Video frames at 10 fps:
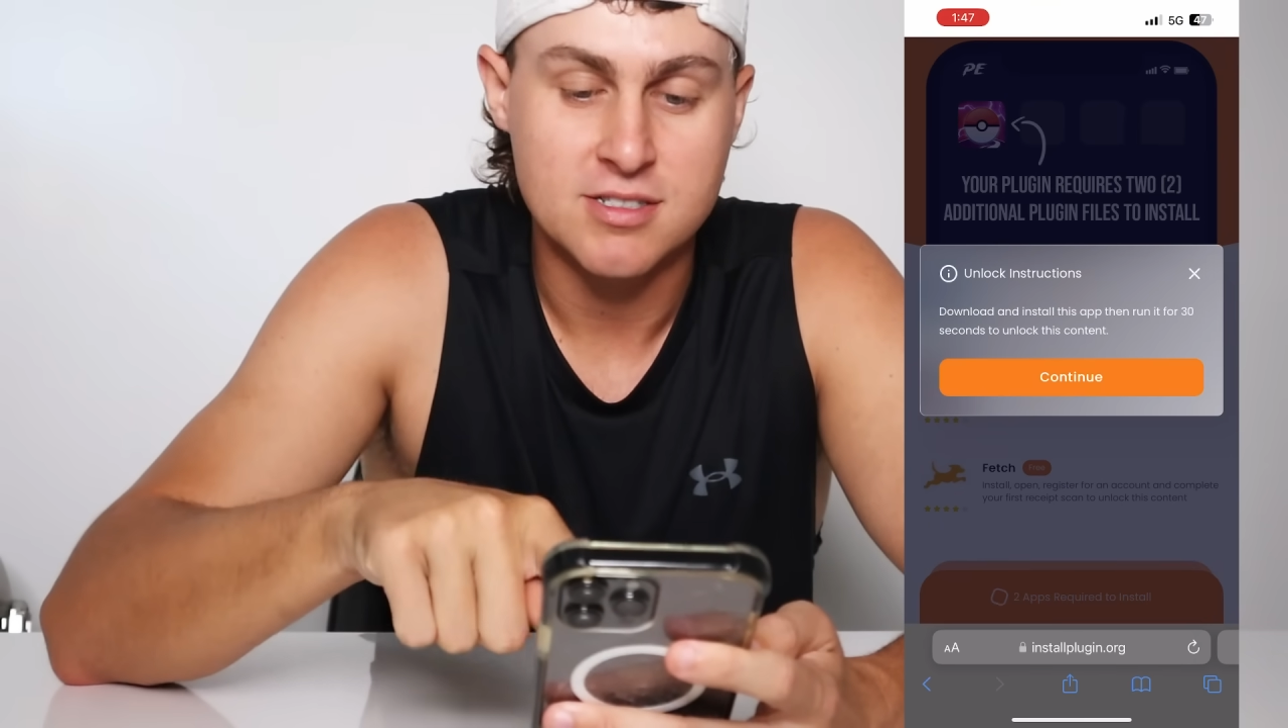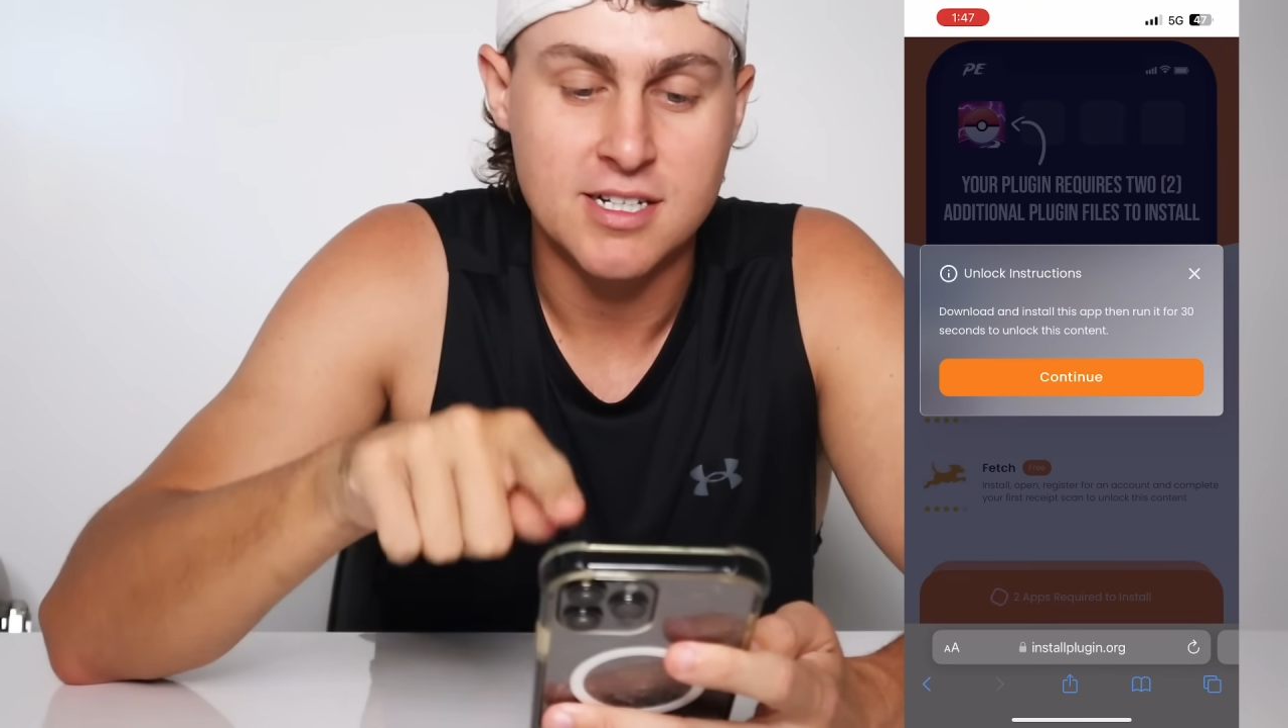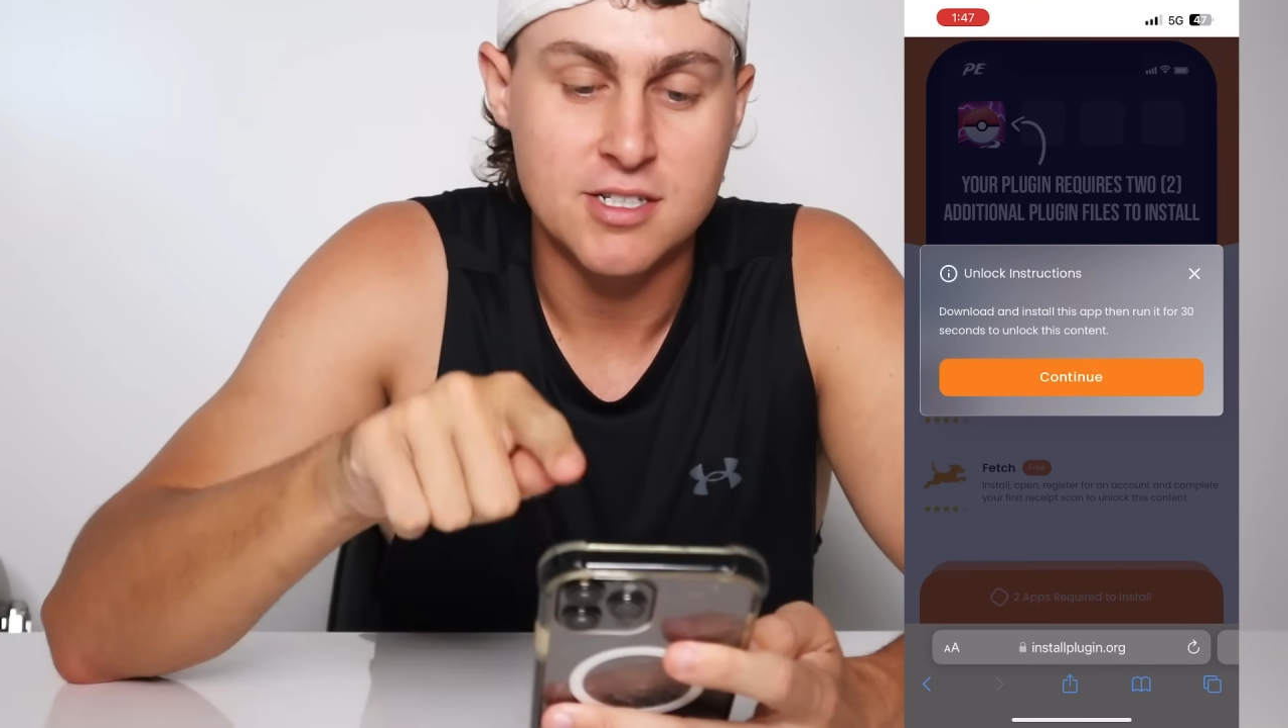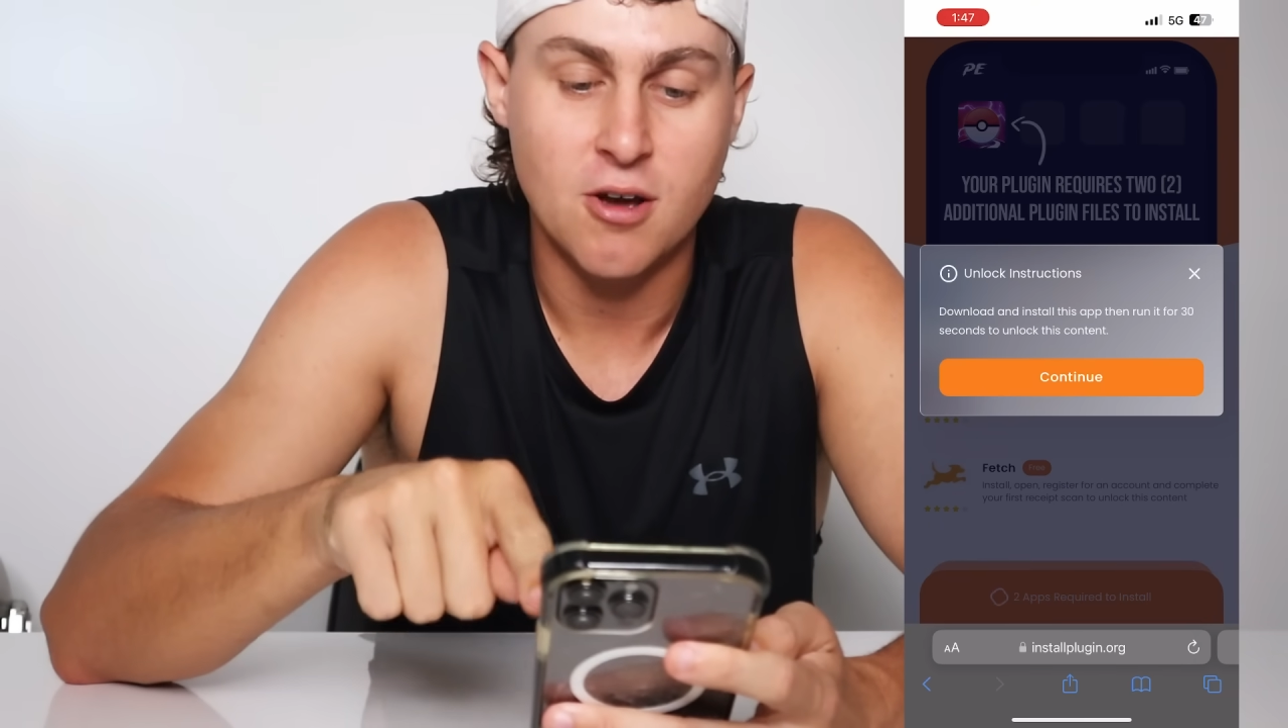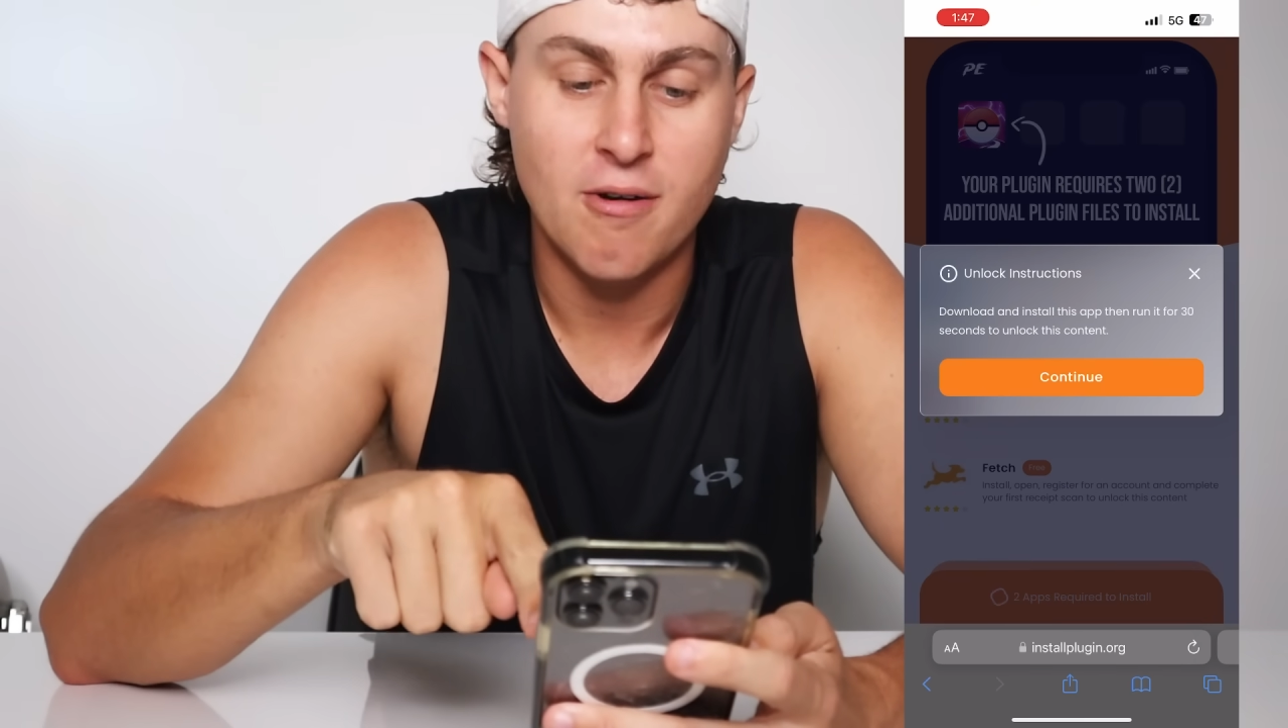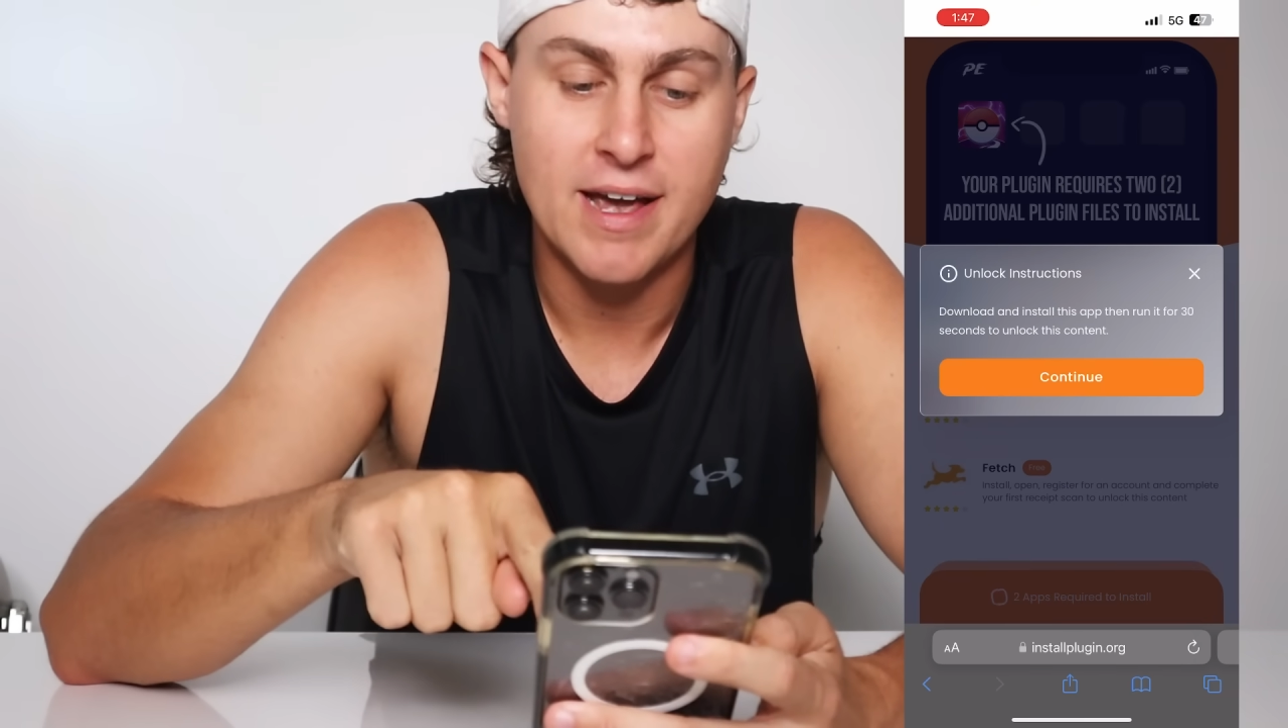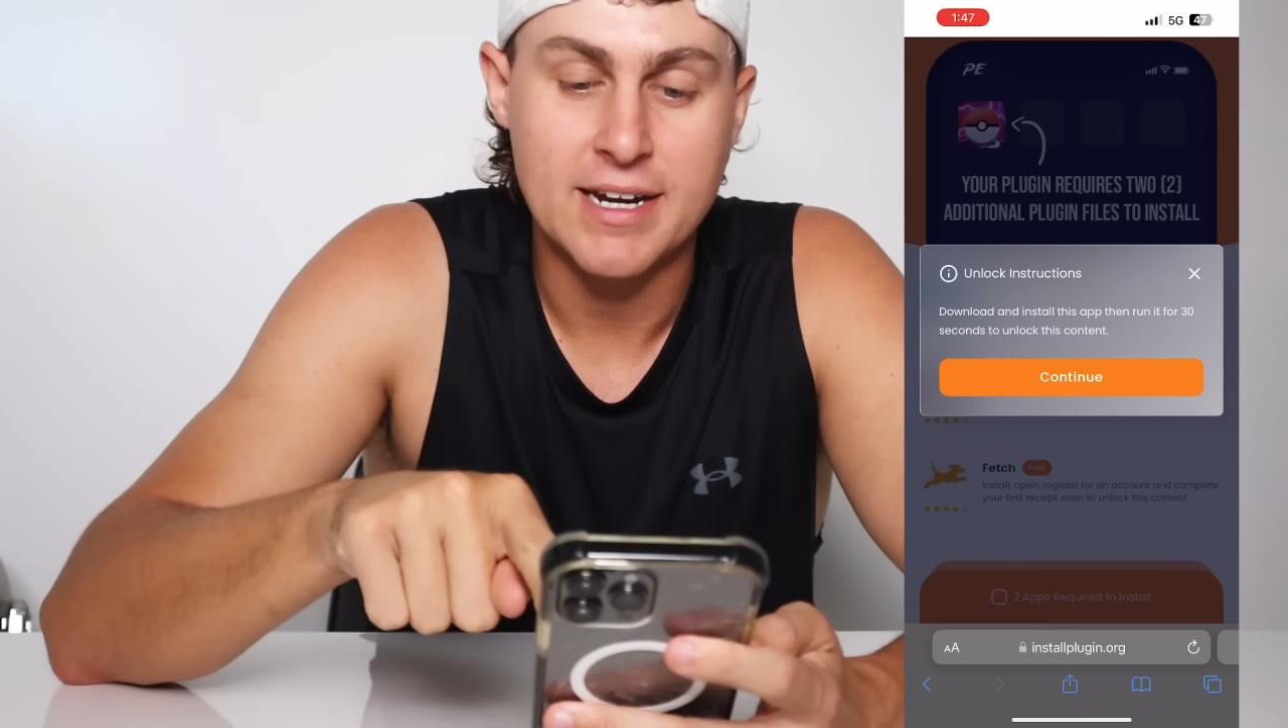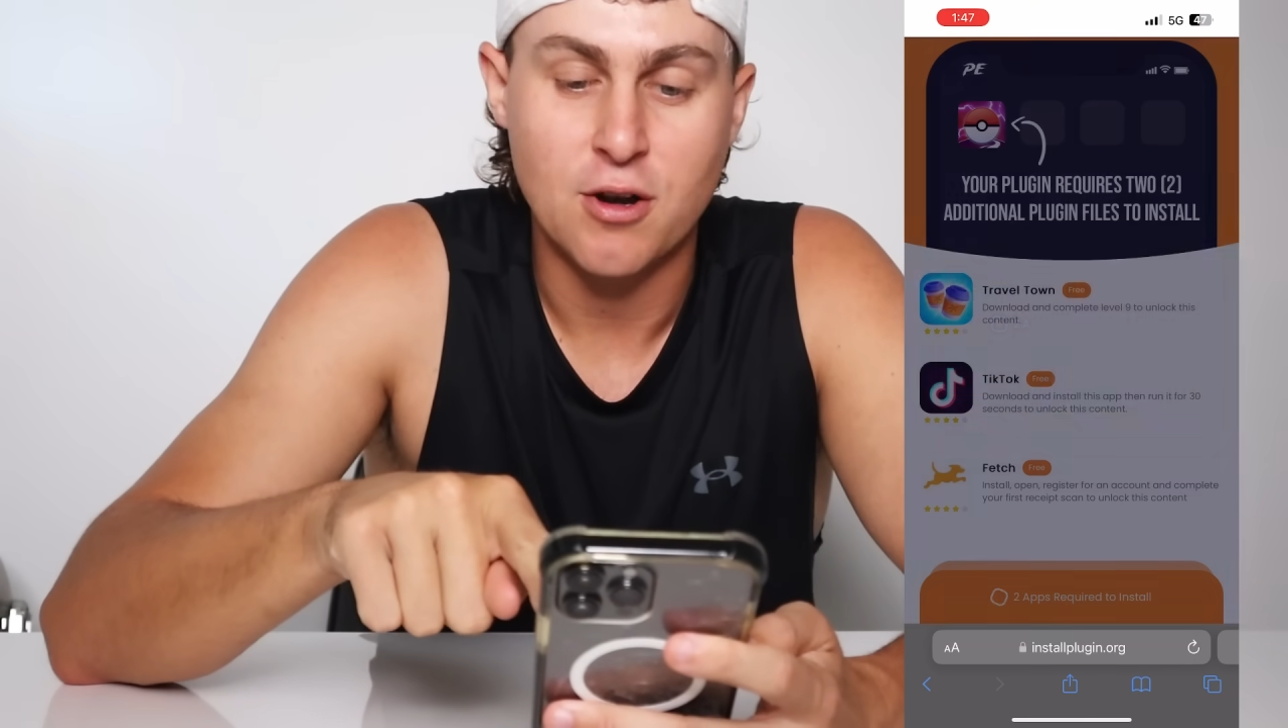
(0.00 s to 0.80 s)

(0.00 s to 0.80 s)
said go ahead